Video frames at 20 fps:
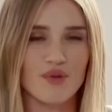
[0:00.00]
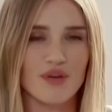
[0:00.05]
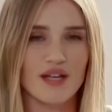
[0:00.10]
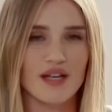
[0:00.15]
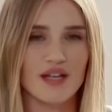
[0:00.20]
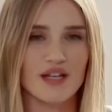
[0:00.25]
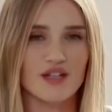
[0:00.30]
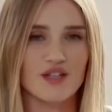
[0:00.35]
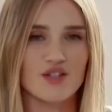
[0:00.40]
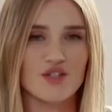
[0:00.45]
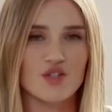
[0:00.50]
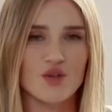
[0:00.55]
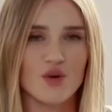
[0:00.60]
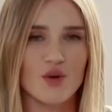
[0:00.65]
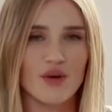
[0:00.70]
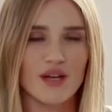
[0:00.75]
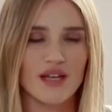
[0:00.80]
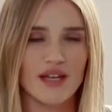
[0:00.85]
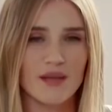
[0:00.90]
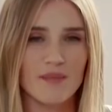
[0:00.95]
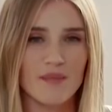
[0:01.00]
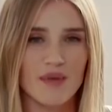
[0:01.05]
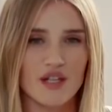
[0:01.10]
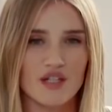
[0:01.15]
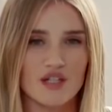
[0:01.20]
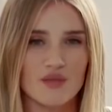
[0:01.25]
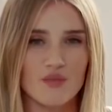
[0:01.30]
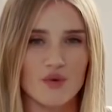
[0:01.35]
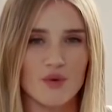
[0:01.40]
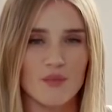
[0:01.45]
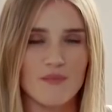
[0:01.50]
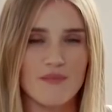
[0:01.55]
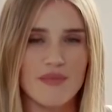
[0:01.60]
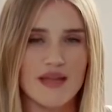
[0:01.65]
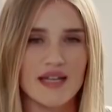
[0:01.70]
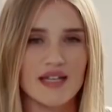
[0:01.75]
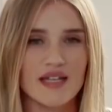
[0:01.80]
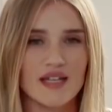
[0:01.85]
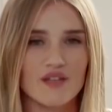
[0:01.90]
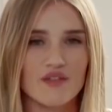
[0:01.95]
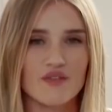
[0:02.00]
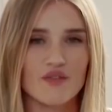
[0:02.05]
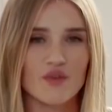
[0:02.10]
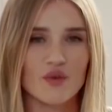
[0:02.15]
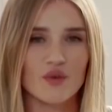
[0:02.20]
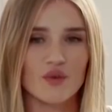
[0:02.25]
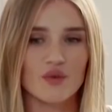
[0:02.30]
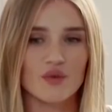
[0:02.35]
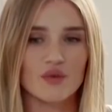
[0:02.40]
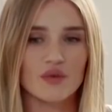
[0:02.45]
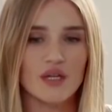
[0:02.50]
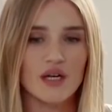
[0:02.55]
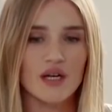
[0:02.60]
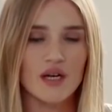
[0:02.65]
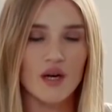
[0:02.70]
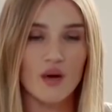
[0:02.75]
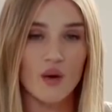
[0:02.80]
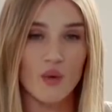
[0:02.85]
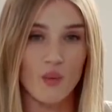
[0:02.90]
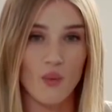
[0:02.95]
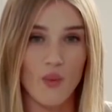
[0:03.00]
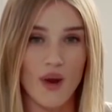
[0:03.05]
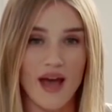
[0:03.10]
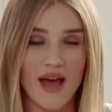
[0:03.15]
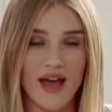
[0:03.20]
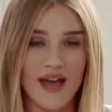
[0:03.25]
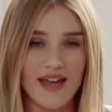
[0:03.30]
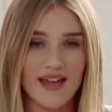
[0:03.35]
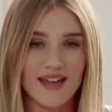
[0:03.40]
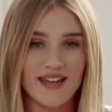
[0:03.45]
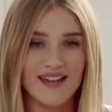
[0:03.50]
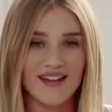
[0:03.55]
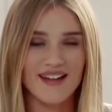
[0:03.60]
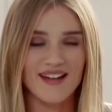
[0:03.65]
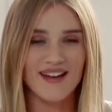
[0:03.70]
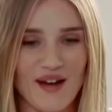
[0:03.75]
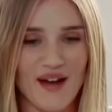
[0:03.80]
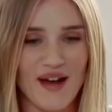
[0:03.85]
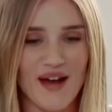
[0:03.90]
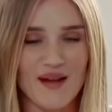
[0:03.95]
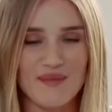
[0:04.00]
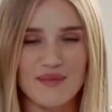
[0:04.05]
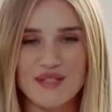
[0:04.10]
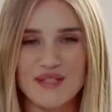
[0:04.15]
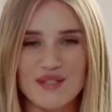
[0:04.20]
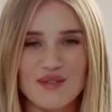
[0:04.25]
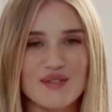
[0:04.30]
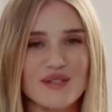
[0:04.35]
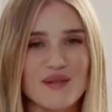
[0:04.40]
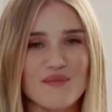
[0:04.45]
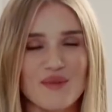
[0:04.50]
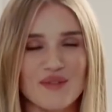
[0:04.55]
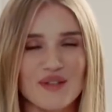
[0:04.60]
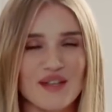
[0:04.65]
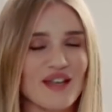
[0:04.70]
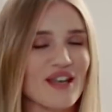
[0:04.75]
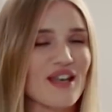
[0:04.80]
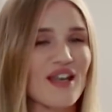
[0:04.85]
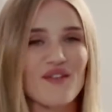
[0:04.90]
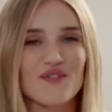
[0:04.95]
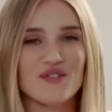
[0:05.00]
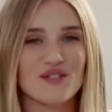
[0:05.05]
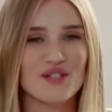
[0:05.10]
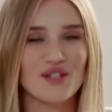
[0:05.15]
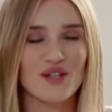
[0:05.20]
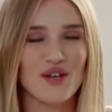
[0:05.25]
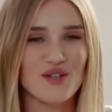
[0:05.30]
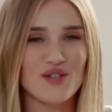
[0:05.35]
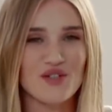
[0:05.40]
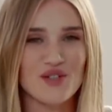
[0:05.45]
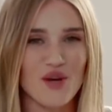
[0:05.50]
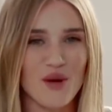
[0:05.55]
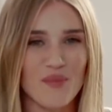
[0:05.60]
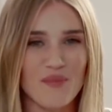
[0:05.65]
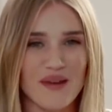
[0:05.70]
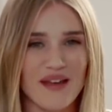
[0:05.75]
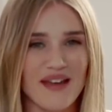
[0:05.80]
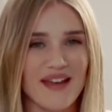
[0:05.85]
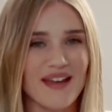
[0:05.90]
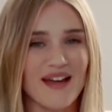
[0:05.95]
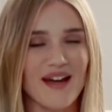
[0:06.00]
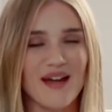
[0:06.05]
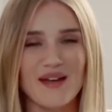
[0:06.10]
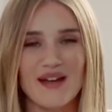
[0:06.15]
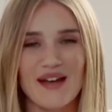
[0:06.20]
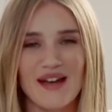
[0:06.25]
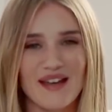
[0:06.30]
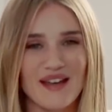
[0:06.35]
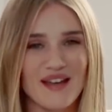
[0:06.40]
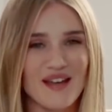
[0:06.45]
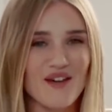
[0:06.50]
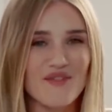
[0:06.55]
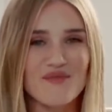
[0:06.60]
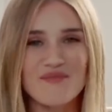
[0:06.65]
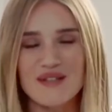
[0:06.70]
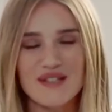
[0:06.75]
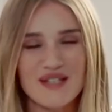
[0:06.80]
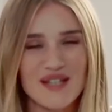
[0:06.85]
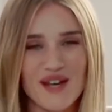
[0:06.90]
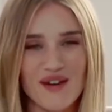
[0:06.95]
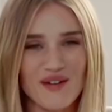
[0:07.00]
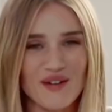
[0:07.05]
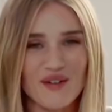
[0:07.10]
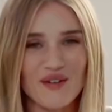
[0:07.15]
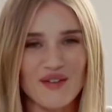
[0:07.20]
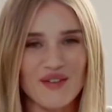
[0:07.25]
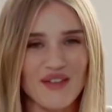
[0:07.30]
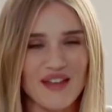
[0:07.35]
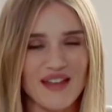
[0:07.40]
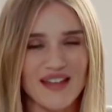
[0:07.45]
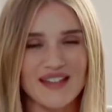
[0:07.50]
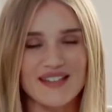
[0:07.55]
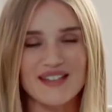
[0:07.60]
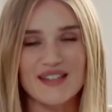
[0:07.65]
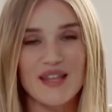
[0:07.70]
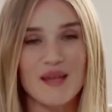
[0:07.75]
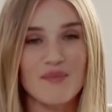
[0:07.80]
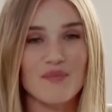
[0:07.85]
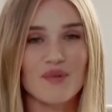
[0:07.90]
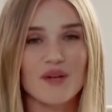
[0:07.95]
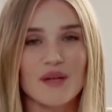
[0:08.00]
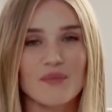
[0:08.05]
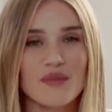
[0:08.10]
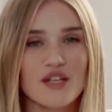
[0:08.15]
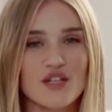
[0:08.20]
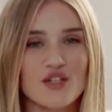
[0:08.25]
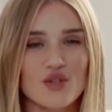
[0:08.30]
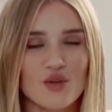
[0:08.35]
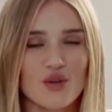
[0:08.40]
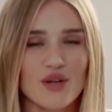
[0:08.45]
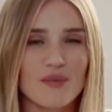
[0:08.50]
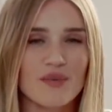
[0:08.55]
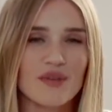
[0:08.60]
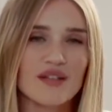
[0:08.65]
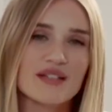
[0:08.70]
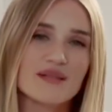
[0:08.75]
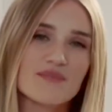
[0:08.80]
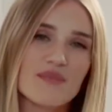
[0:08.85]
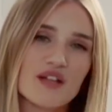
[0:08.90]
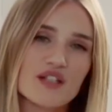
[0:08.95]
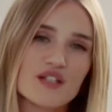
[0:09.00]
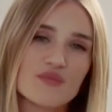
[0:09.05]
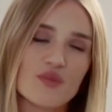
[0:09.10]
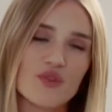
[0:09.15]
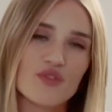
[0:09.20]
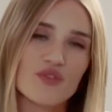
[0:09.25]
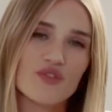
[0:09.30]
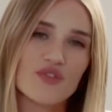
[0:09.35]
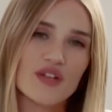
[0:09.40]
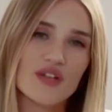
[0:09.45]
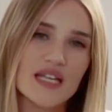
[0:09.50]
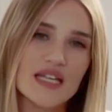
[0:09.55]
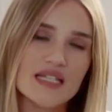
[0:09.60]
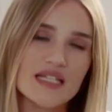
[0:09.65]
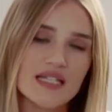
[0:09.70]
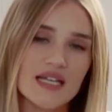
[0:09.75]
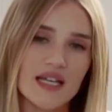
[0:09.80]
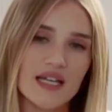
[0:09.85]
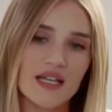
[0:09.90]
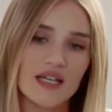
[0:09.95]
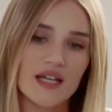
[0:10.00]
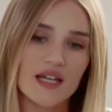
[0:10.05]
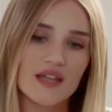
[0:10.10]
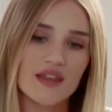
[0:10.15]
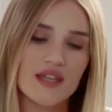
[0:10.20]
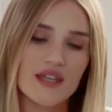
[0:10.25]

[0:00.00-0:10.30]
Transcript: bring joy in a much more meaningful way. I'm still someone that loves to go shopping. I, I love material things and they bring me joy, but it's much more fleeting. And I